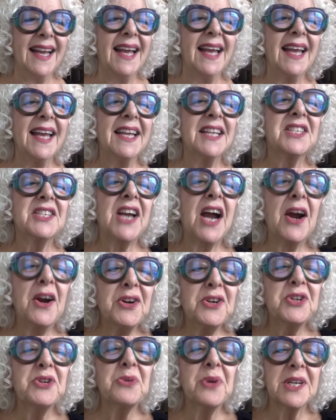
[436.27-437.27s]
It's hard
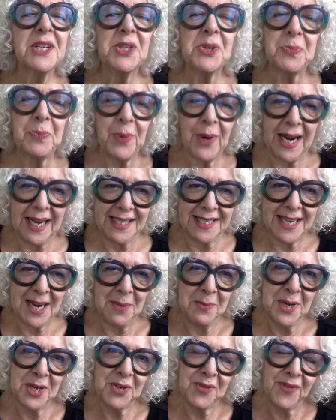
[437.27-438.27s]
to express how
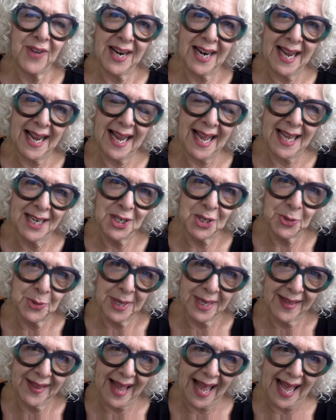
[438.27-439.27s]
much fun I had doing
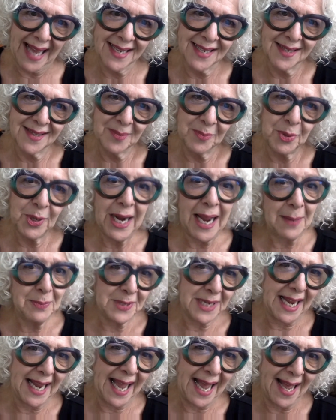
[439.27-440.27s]
that. Perhaps I
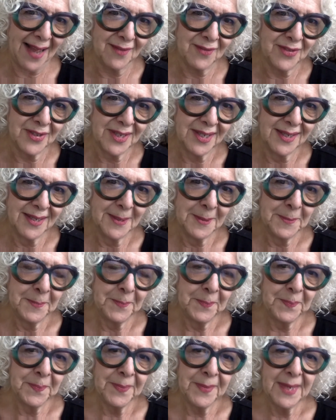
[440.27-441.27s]
have.
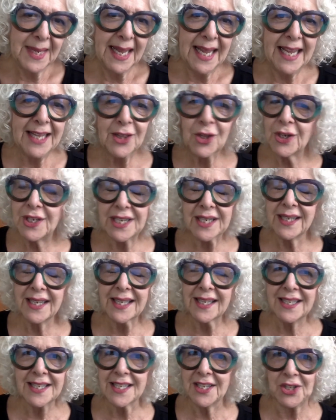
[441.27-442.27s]
He looked a little
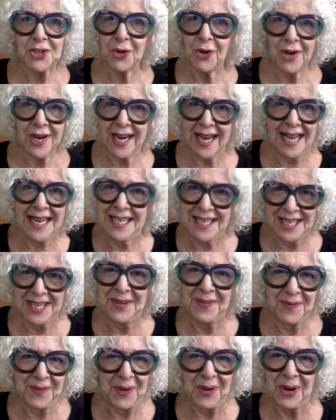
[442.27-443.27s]
disoriented
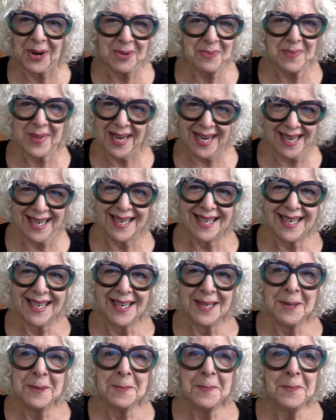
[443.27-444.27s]
for a minute,
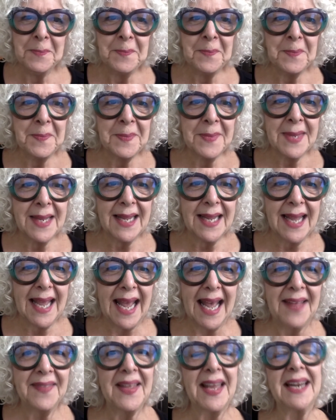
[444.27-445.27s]

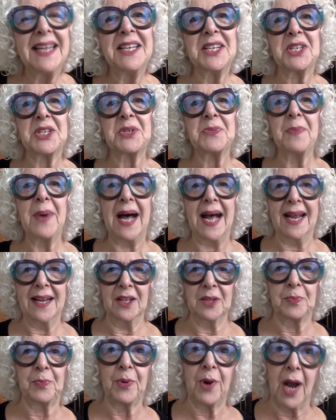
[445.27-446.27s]
and then he
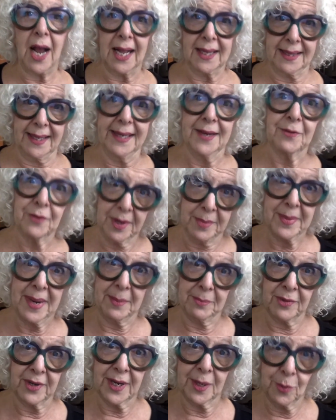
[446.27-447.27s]
smiled broadly,
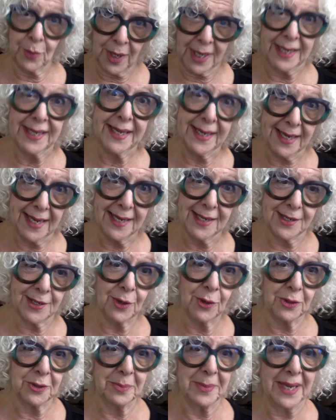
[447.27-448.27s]
remembering what he had
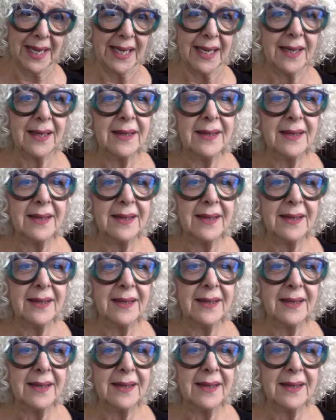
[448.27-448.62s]
told me.